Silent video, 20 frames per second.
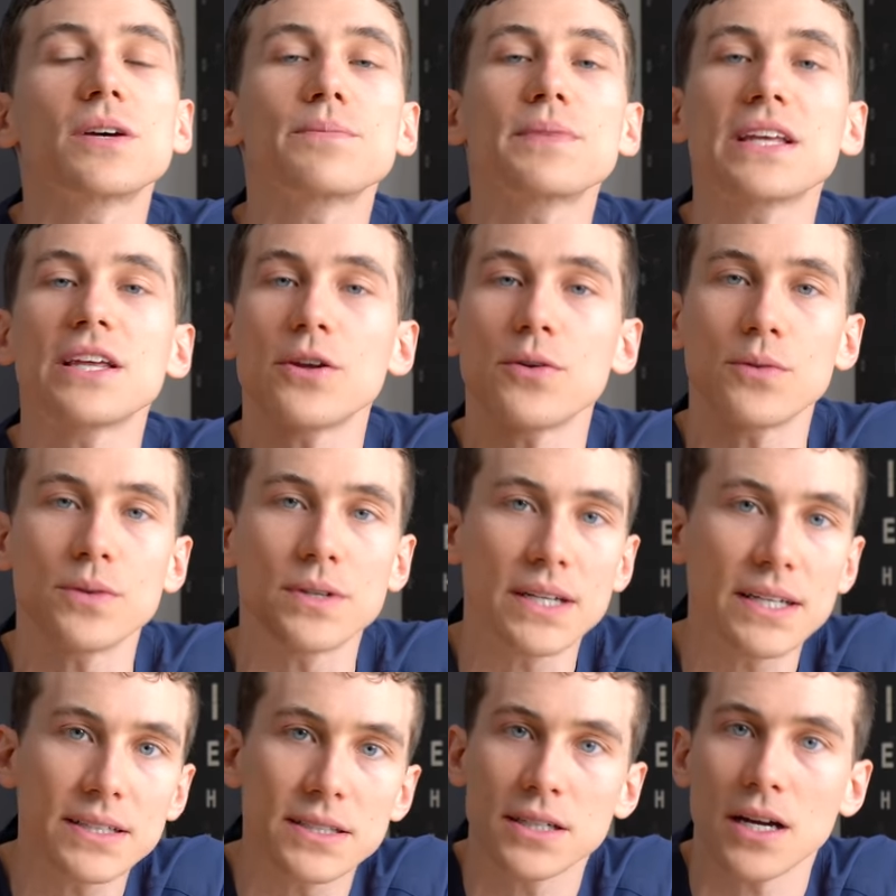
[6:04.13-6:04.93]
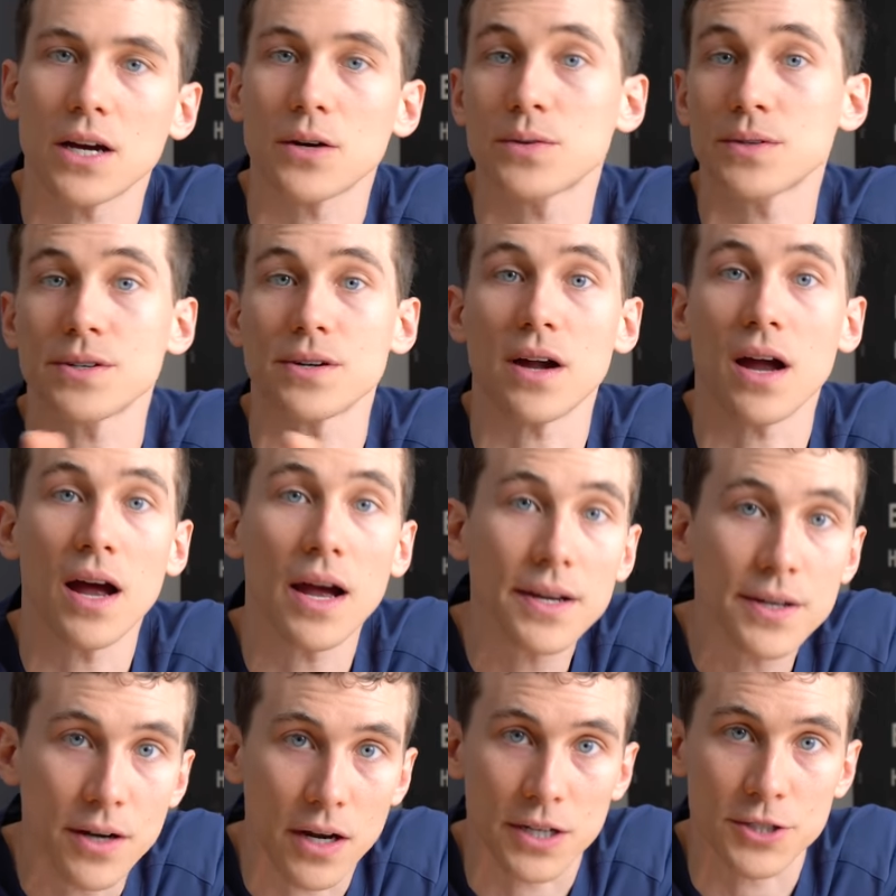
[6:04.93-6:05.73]
something that you need to talk with your
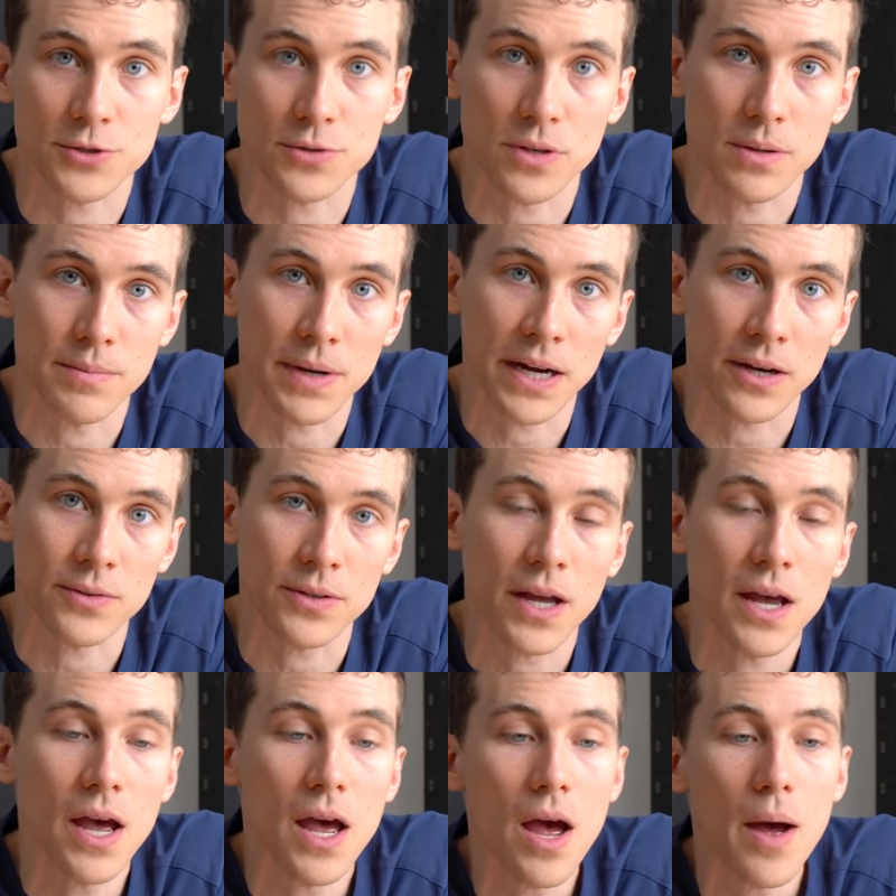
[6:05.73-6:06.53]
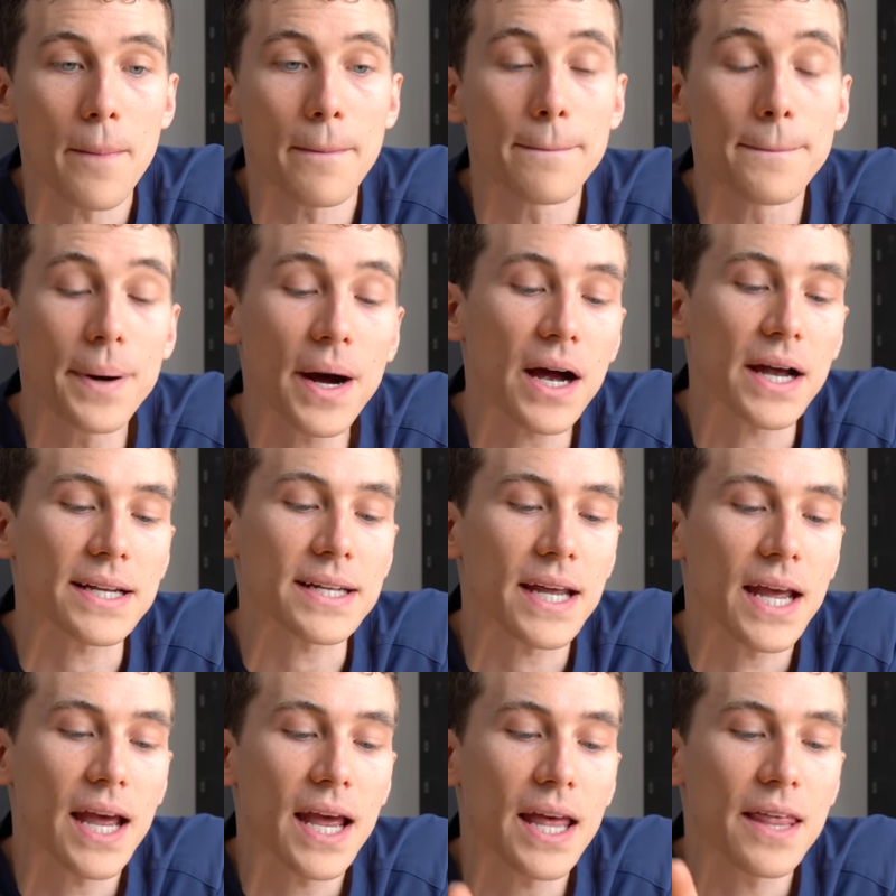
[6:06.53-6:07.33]
eye doctor about,
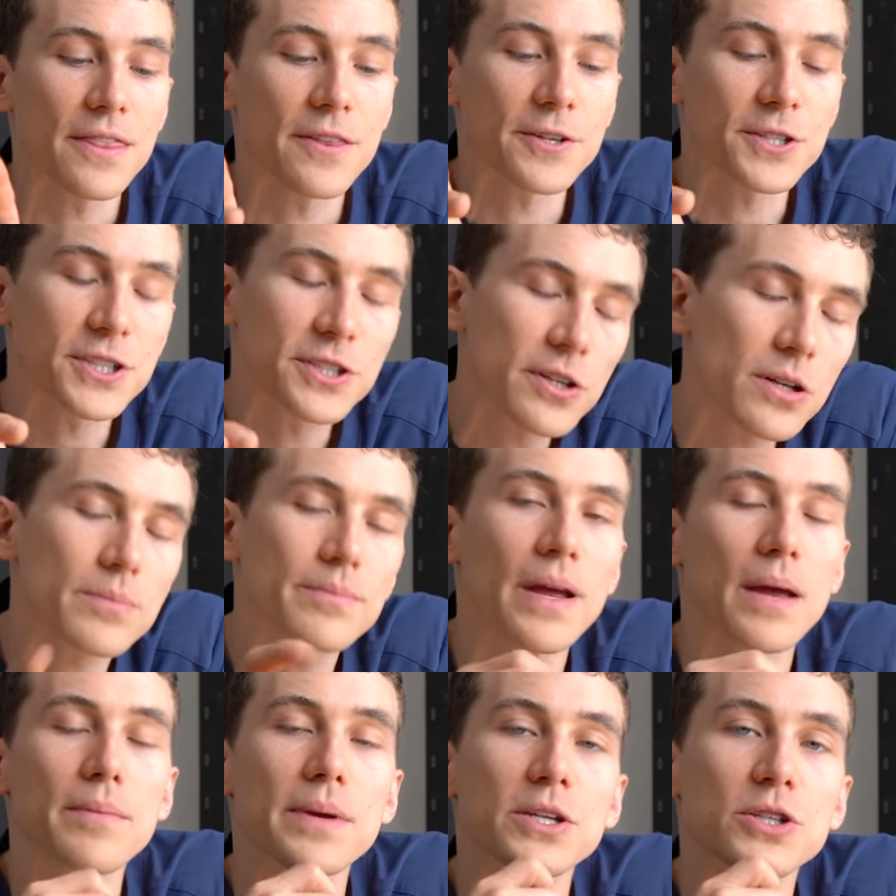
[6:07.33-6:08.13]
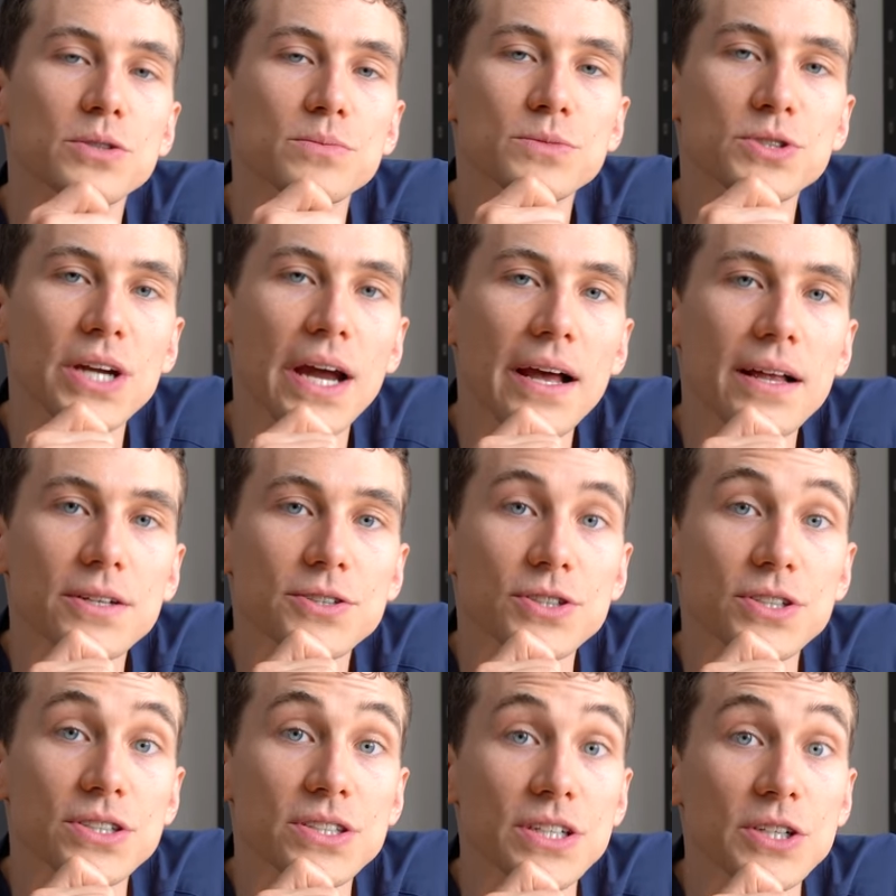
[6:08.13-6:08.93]
but there still may be some
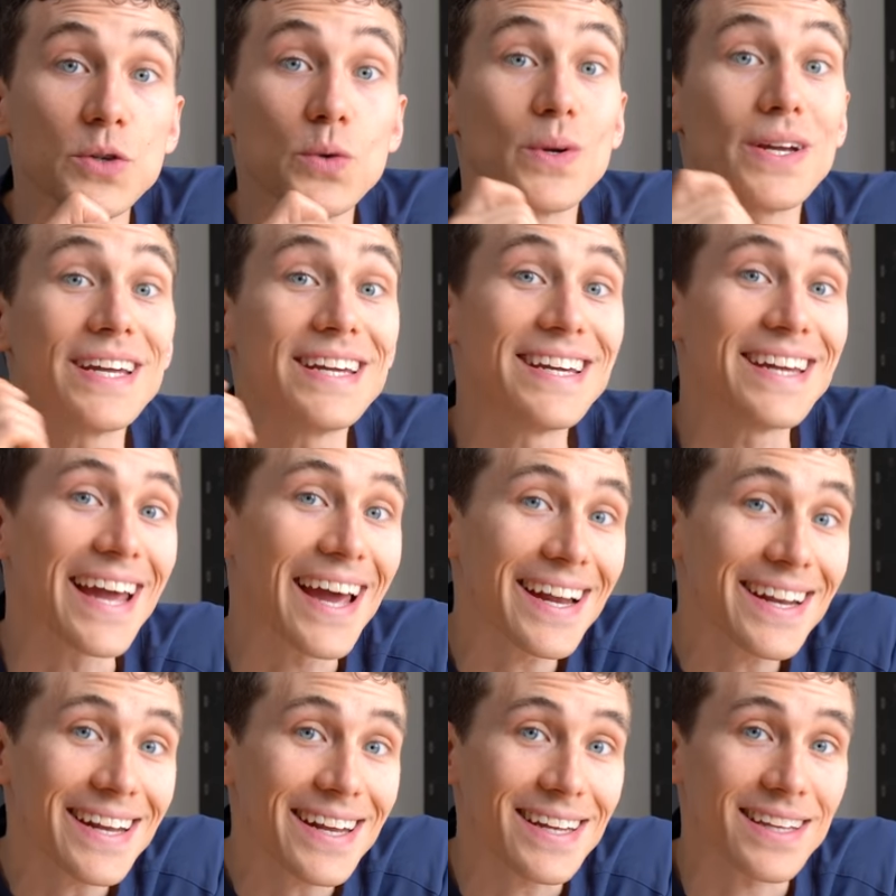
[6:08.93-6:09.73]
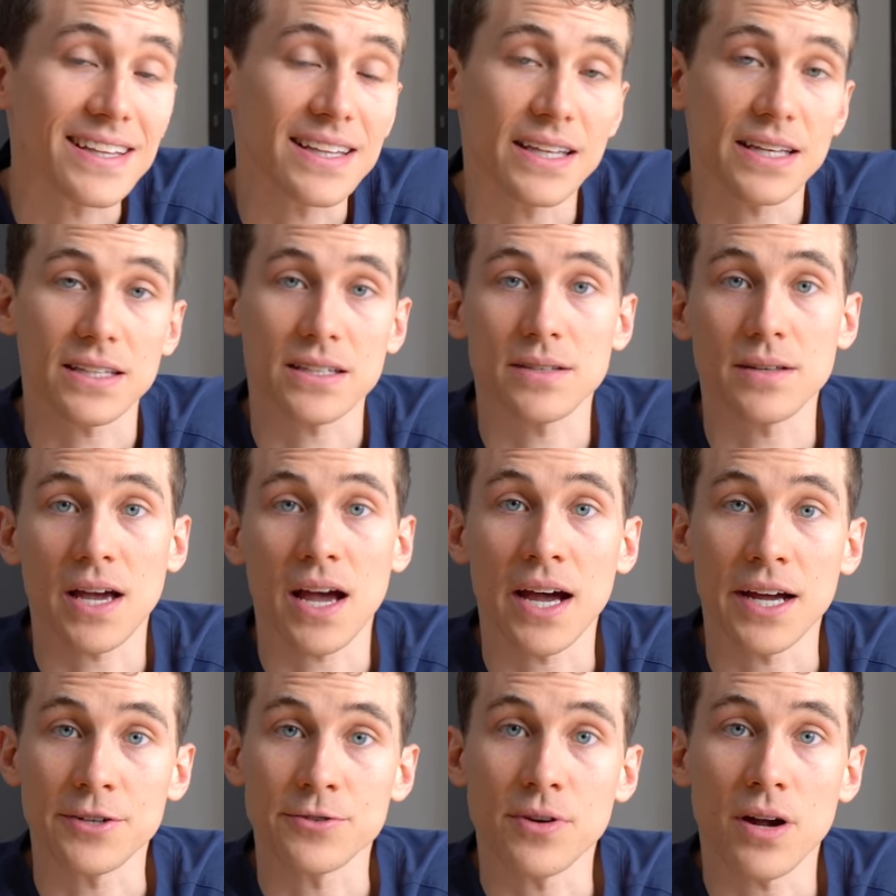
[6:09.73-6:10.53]
challenges in you getting this
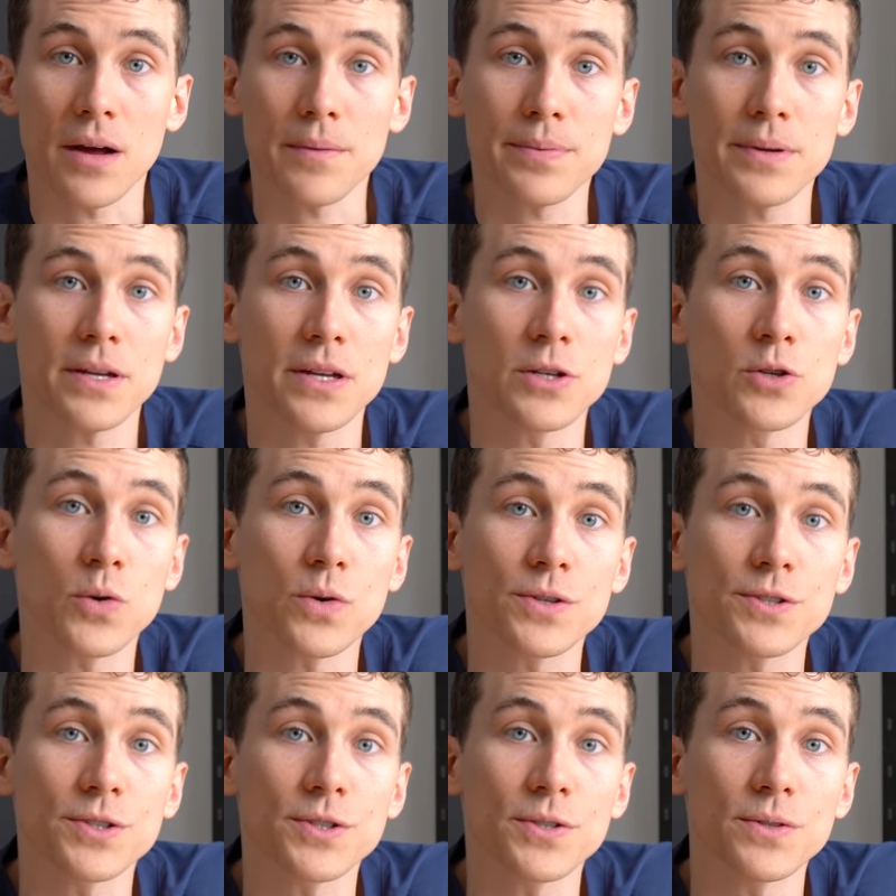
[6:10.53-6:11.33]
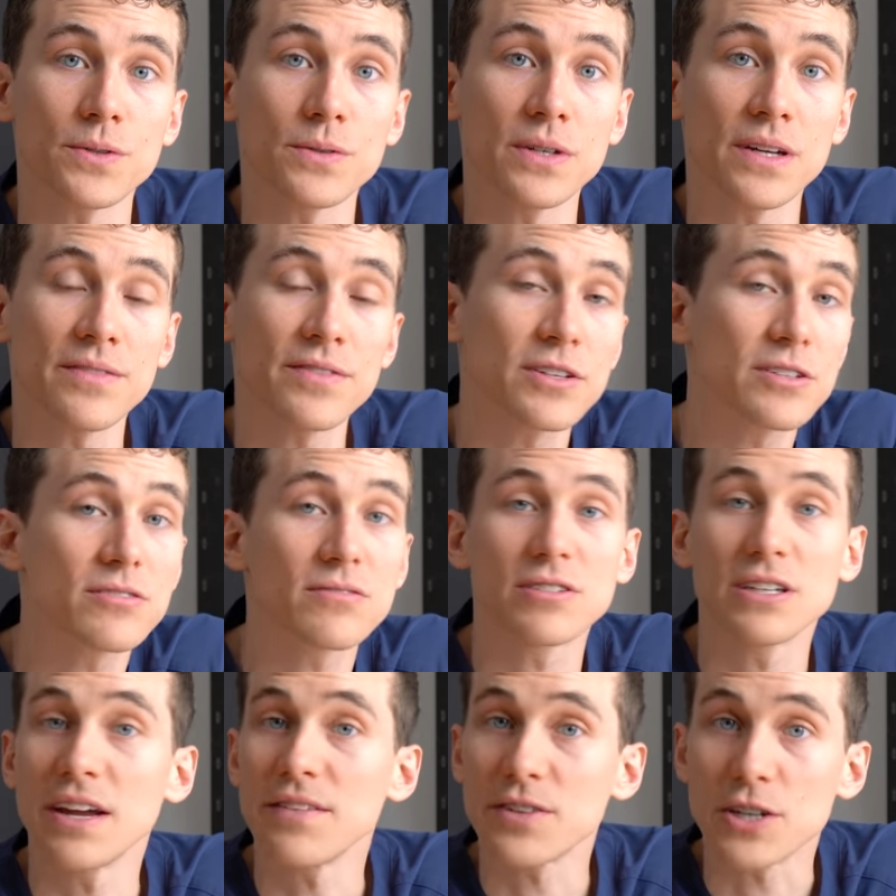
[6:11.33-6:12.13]
eye drop in order to even
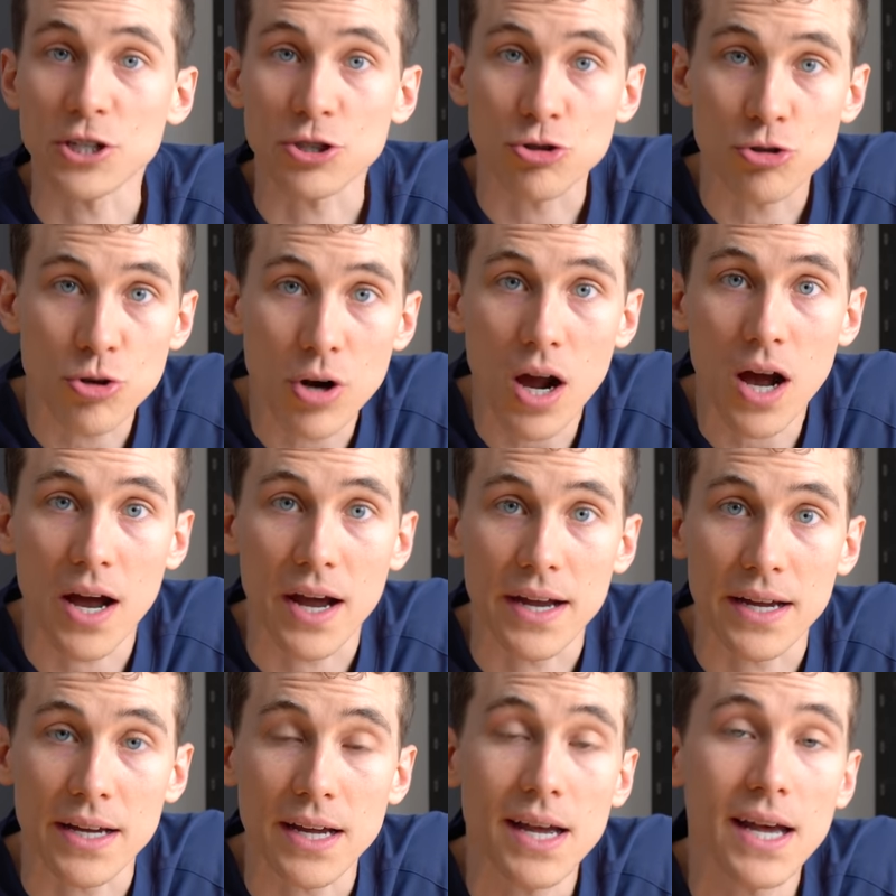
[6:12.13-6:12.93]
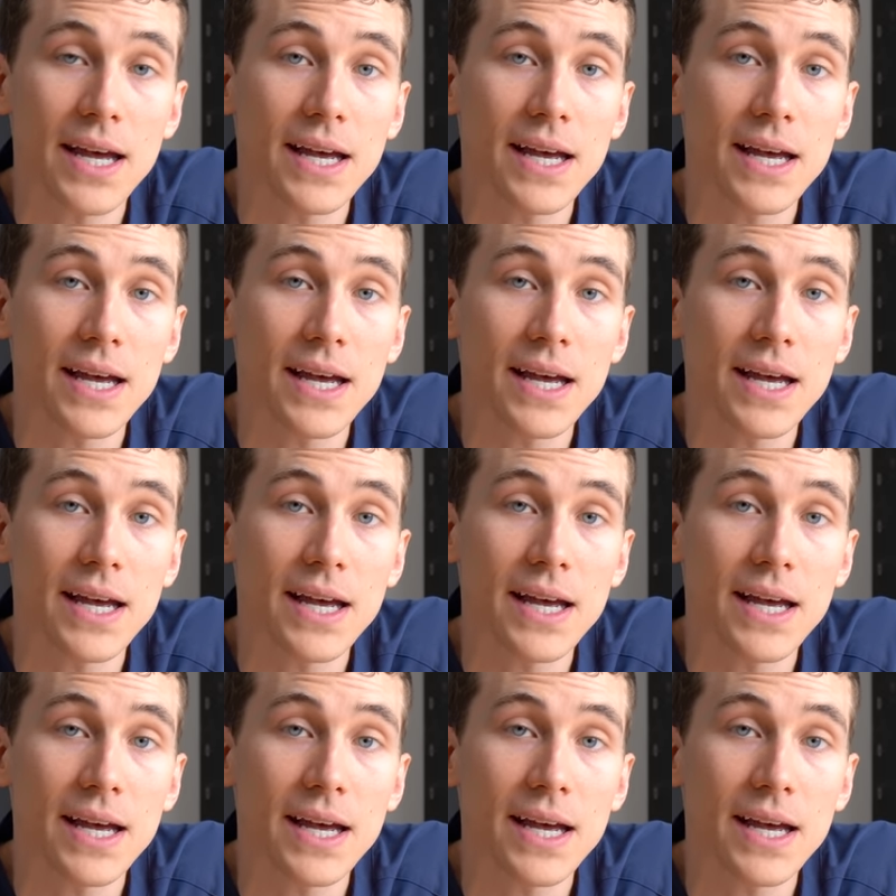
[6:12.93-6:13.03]
give it a try.